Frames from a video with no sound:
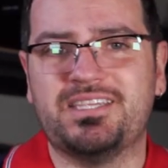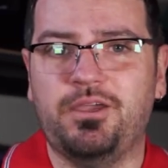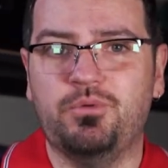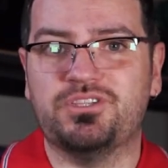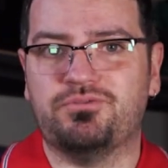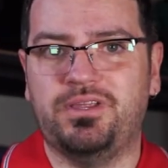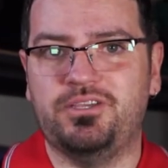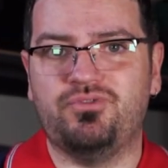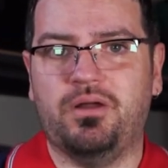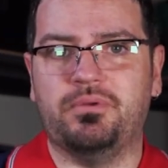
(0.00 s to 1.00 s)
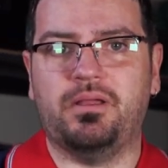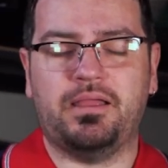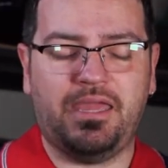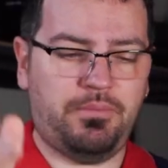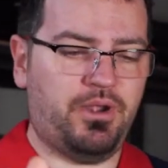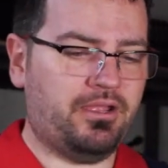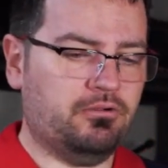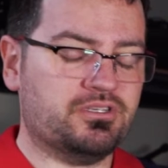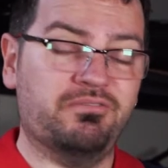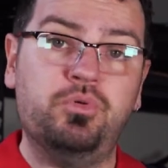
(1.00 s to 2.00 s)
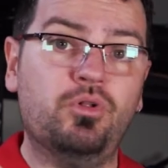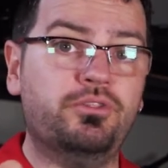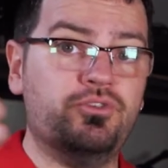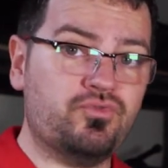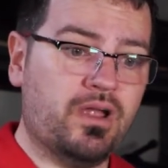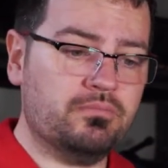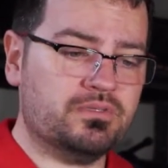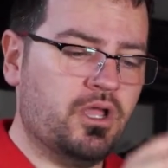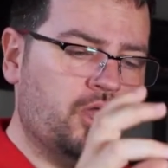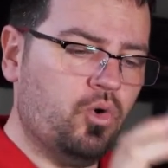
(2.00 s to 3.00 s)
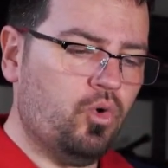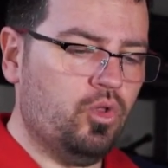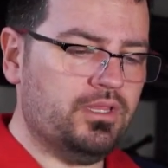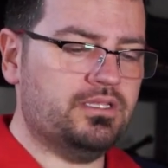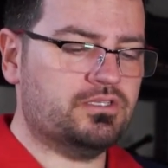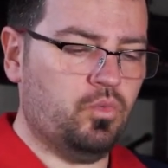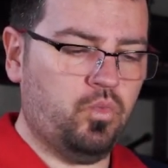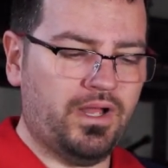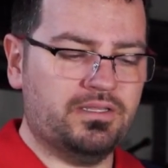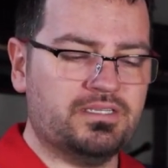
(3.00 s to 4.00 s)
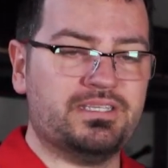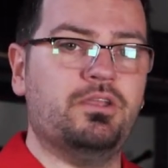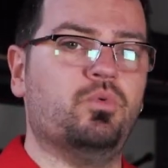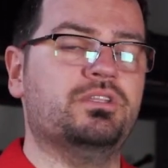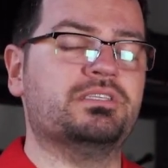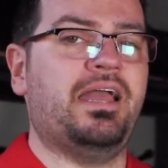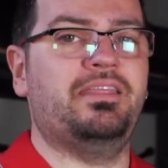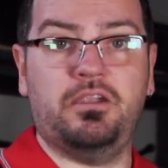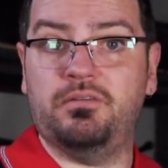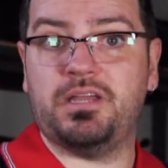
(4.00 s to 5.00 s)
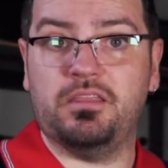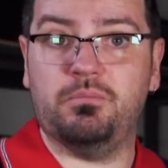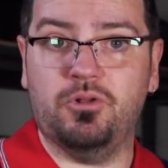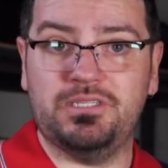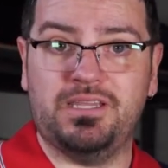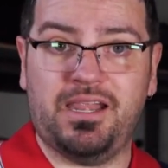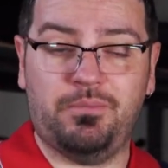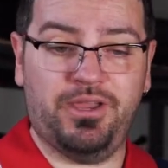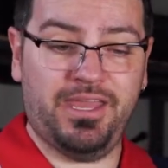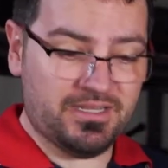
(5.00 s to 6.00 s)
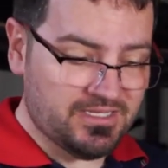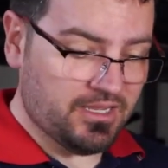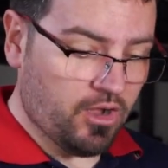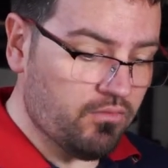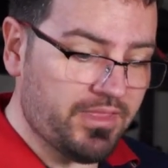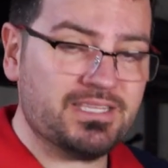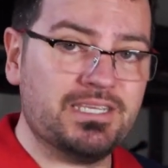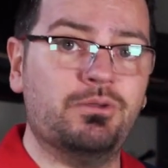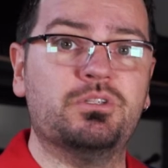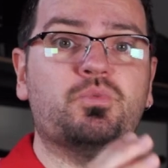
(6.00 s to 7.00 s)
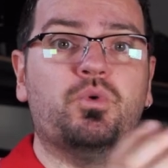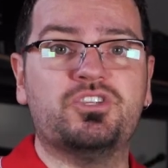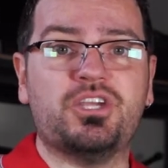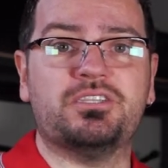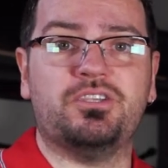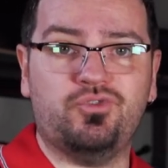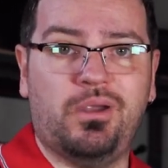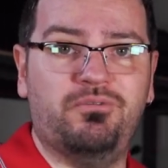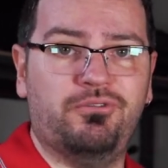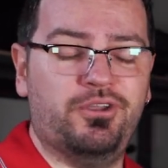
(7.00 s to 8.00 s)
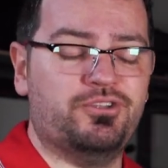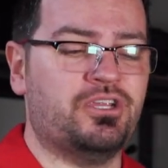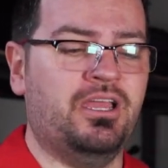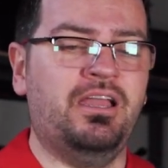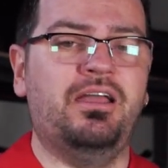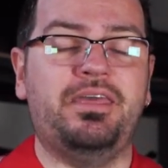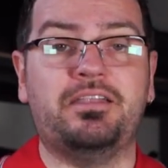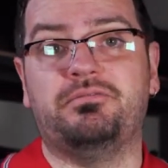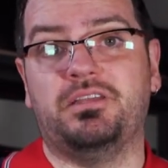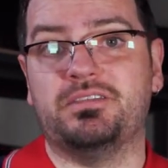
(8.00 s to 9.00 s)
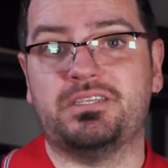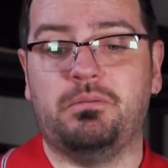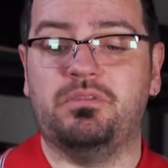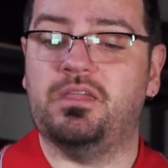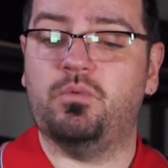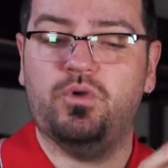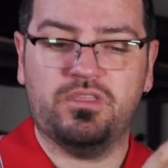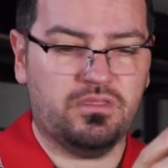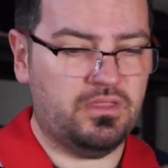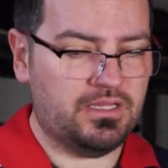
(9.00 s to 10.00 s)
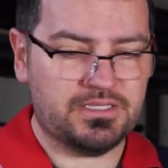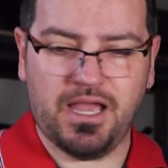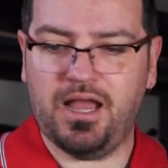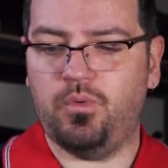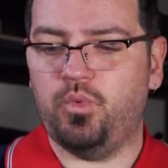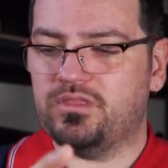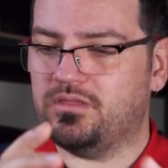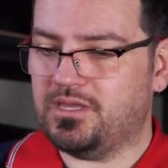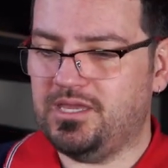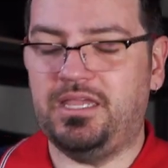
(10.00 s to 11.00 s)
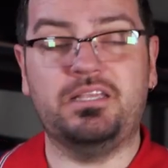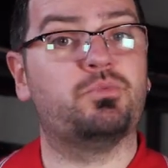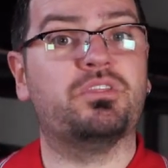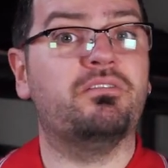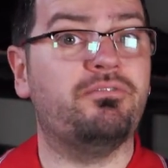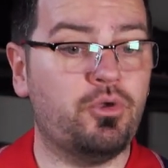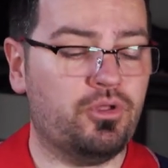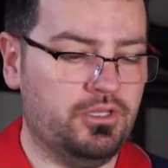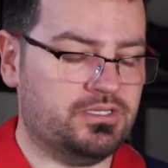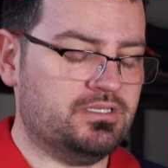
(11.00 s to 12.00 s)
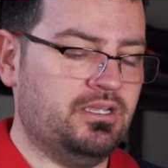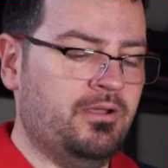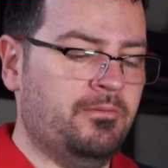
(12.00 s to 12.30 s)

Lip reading: say it was 3 drum camera angles. I've pulled the drums all into one sequence, and then I've done the multi-camera editing of that sequence with just the drum footage. Then I've done the same thing with the guitar, with the keys, with the vocalist.